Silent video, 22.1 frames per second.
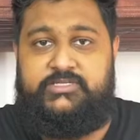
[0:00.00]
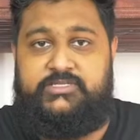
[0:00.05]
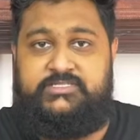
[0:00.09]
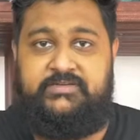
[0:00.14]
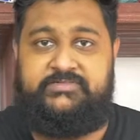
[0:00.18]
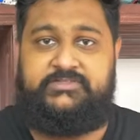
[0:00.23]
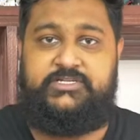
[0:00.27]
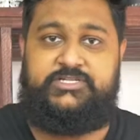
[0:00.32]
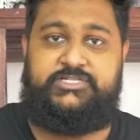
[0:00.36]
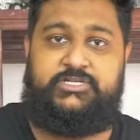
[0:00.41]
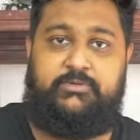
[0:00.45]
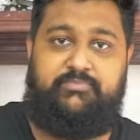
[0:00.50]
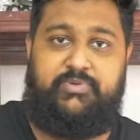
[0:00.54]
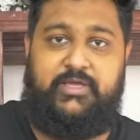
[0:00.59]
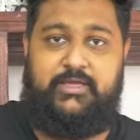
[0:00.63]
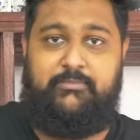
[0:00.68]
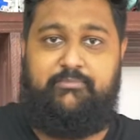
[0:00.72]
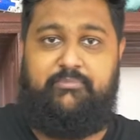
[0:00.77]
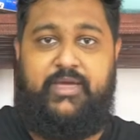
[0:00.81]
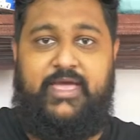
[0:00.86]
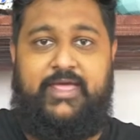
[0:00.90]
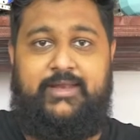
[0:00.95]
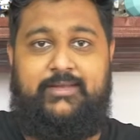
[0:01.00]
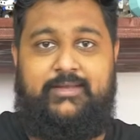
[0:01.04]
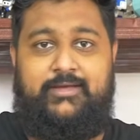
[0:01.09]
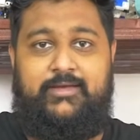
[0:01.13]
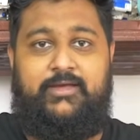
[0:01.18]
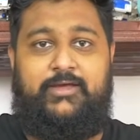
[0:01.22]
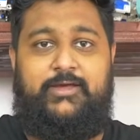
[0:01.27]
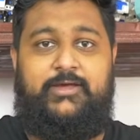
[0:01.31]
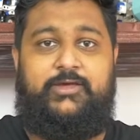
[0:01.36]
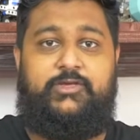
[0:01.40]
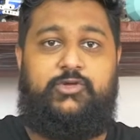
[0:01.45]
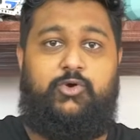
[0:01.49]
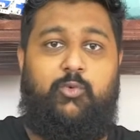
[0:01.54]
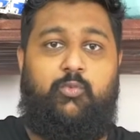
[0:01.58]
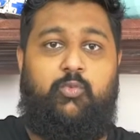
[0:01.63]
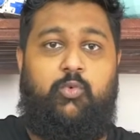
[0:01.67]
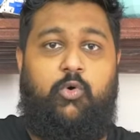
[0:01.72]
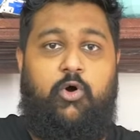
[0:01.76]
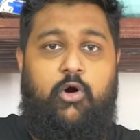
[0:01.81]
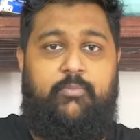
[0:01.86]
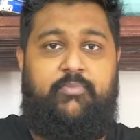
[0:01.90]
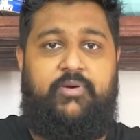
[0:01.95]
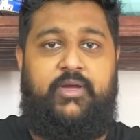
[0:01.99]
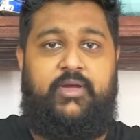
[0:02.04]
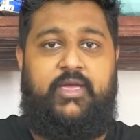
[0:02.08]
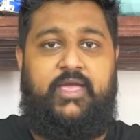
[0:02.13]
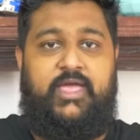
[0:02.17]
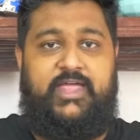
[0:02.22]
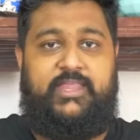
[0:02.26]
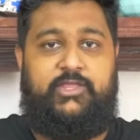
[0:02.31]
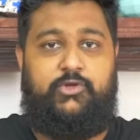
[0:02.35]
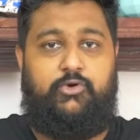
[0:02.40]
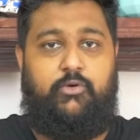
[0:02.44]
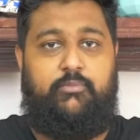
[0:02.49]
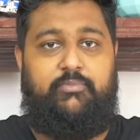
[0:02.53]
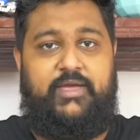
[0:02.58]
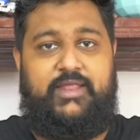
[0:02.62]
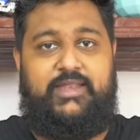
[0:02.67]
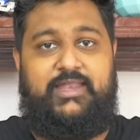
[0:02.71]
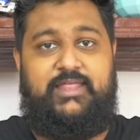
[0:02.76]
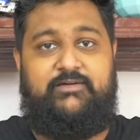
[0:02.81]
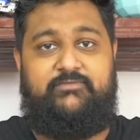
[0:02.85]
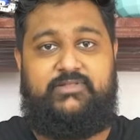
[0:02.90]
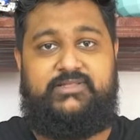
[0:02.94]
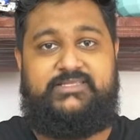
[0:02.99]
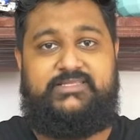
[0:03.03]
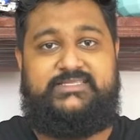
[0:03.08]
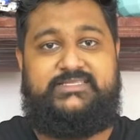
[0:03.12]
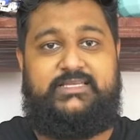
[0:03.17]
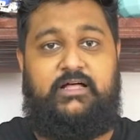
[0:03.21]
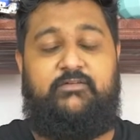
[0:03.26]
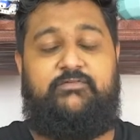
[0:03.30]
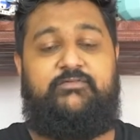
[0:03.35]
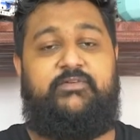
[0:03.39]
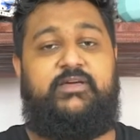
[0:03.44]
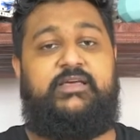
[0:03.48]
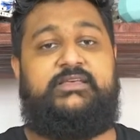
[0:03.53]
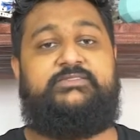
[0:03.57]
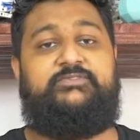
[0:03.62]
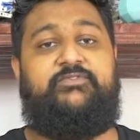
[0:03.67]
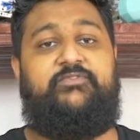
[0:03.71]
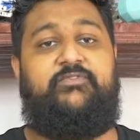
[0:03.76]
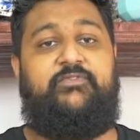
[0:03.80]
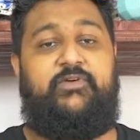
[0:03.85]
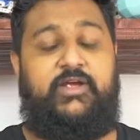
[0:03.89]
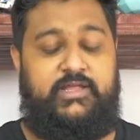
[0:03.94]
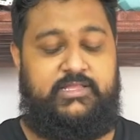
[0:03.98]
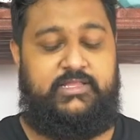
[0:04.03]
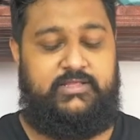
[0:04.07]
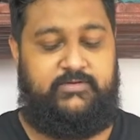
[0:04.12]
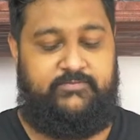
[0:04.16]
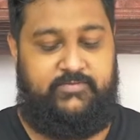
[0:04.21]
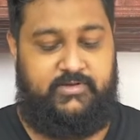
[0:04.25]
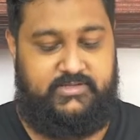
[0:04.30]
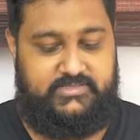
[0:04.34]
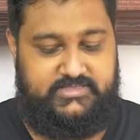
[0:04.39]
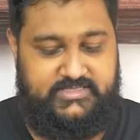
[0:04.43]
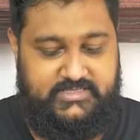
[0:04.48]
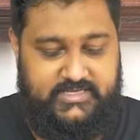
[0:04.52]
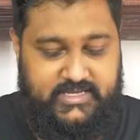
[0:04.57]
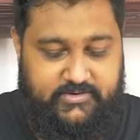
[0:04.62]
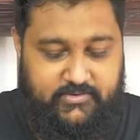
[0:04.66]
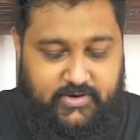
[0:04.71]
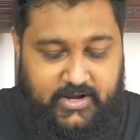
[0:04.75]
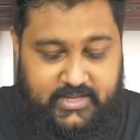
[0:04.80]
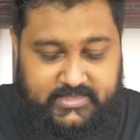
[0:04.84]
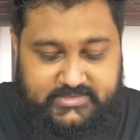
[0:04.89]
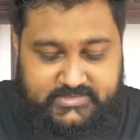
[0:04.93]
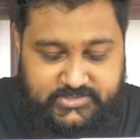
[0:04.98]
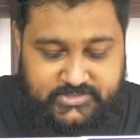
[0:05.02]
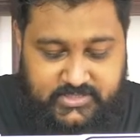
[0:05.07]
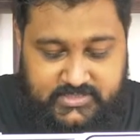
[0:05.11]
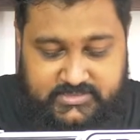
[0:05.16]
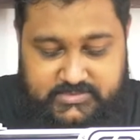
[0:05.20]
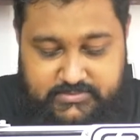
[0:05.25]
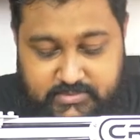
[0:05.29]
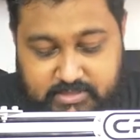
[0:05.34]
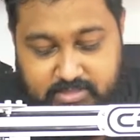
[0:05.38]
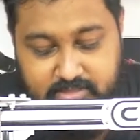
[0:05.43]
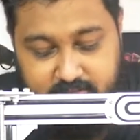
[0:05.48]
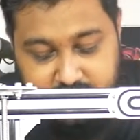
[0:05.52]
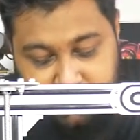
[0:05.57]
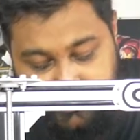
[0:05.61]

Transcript: you have such a big bed, your warp and your bed level itself is very difficult to get right, trust me.